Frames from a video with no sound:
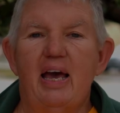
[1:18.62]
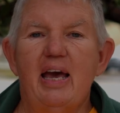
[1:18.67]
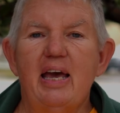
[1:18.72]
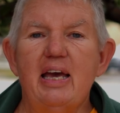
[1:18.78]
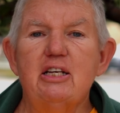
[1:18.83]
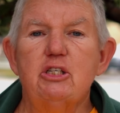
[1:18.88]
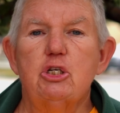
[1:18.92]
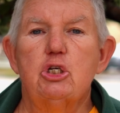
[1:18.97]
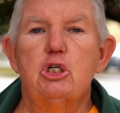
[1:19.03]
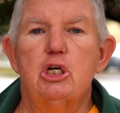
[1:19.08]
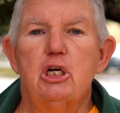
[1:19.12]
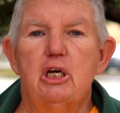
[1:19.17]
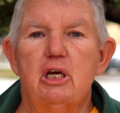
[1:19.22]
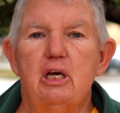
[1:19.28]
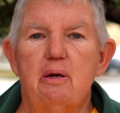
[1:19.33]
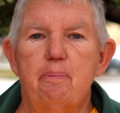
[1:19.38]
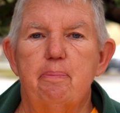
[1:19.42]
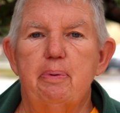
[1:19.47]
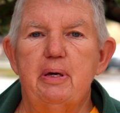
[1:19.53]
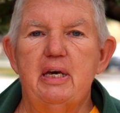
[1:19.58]
H
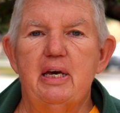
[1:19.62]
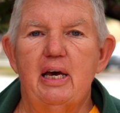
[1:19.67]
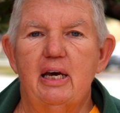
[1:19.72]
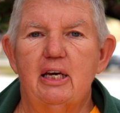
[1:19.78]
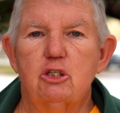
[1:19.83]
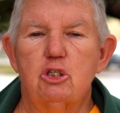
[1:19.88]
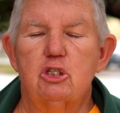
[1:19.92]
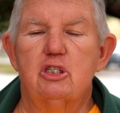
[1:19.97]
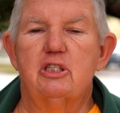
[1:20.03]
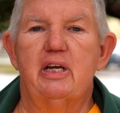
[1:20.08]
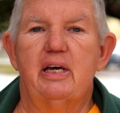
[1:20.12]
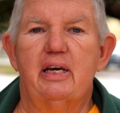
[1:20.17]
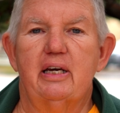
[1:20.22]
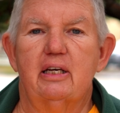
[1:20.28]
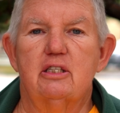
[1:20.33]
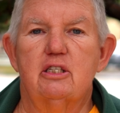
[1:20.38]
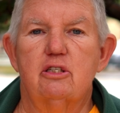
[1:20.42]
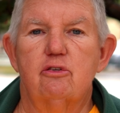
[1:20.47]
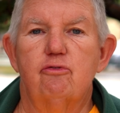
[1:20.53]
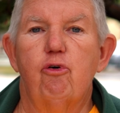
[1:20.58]
in pH
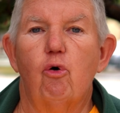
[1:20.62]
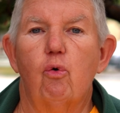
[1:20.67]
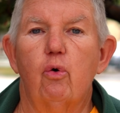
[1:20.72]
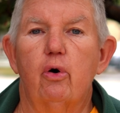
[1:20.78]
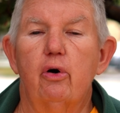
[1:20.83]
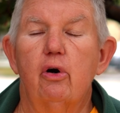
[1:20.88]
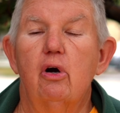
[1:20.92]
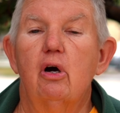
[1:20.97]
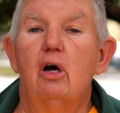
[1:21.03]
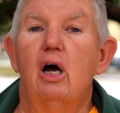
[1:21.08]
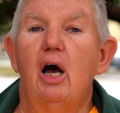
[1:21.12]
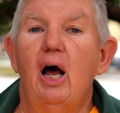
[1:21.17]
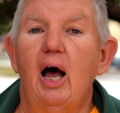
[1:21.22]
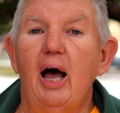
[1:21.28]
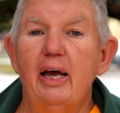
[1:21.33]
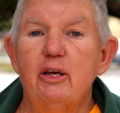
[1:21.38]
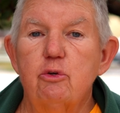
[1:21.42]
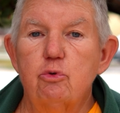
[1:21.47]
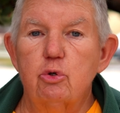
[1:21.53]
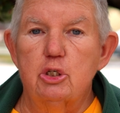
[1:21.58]
stands for
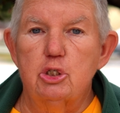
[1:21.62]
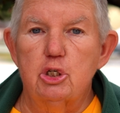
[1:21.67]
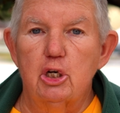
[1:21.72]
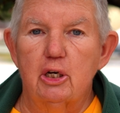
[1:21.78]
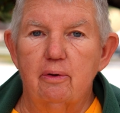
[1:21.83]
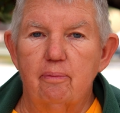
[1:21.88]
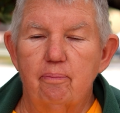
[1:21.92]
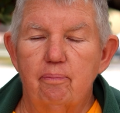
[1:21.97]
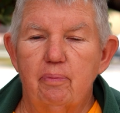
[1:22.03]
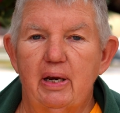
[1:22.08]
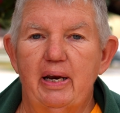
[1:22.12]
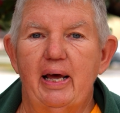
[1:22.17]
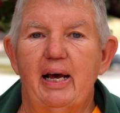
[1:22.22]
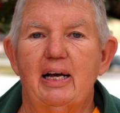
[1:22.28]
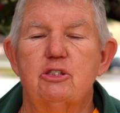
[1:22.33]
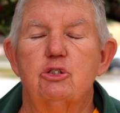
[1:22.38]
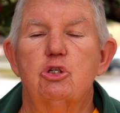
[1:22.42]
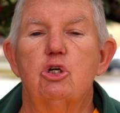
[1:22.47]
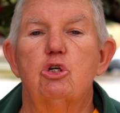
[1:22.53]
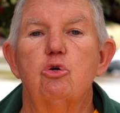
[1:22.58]
hydrogen. It
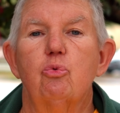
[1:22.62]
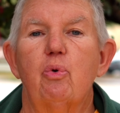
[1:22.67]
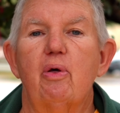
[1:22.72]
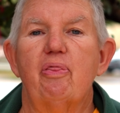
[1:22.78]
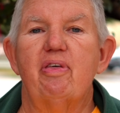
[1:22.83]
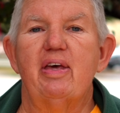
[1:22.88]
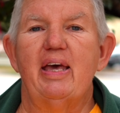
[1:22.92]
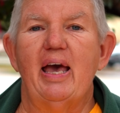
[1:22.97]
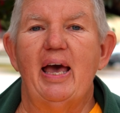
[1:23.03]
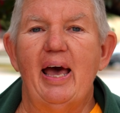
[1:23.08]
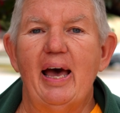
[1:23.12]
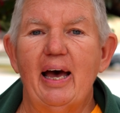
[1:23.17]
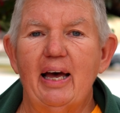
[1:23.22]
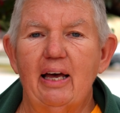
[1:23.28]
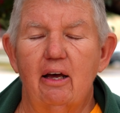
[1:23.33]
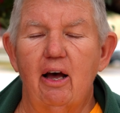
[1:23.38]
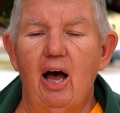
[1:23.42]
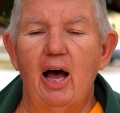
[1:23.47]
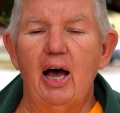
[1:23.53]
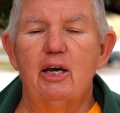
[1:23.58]
has to do with the
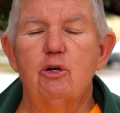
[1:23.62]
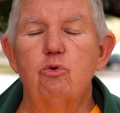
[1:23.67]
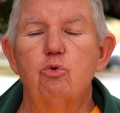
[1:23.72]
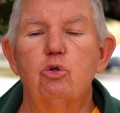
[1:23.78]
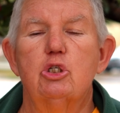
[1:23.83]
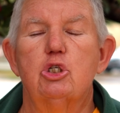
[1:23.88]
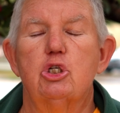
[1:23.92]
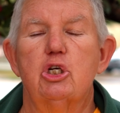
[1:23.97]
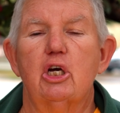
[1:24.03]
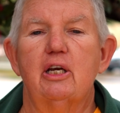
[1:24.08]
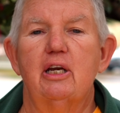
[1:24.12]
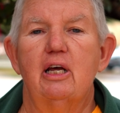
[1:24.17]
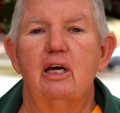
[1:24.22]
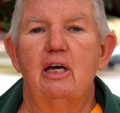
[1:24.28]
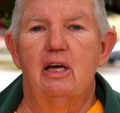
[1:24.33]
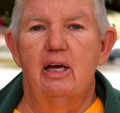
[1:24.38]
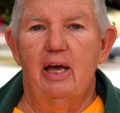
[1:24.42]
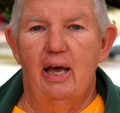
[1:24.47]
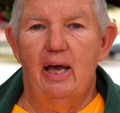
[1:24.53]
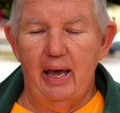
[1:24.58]
hydrogen
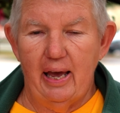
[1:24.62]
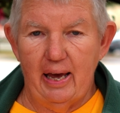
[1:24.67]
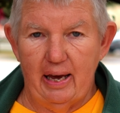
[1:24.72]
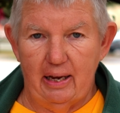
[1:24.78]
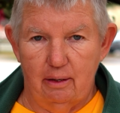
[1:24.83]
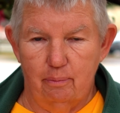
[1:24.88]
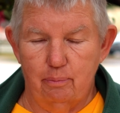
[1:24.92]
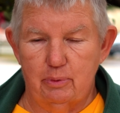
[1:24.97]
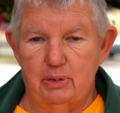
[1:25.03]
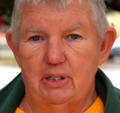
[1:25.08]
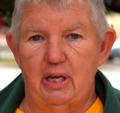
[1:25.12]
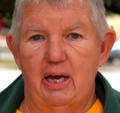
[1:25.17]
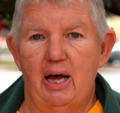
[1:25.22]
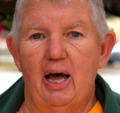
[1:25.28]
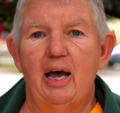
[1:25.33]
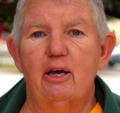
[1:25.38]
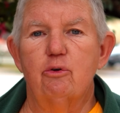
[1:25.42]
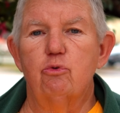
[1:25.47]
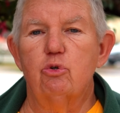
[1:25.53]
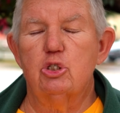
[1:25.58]
atoms, the
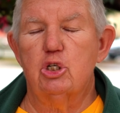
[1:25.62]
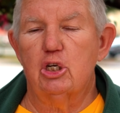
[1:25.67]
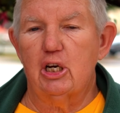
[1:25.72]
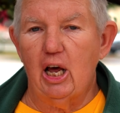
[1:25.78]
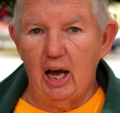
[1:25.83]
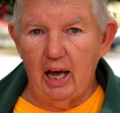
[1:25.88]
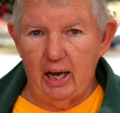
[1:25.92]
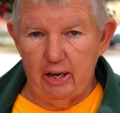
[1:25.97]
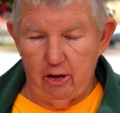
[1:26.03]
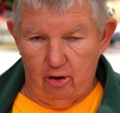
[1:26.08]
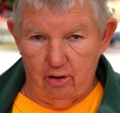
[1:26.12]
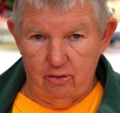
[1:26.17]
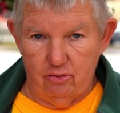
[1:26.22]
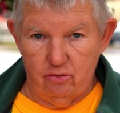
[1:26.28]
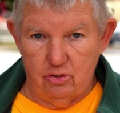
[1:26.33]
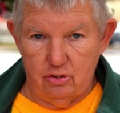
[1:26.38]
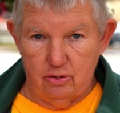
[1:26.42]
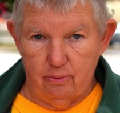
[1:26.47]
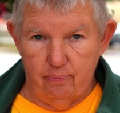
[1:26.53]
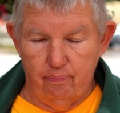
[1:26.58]
hydrogen
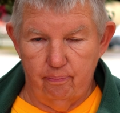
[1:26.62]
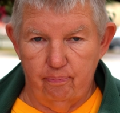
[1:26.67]
ions.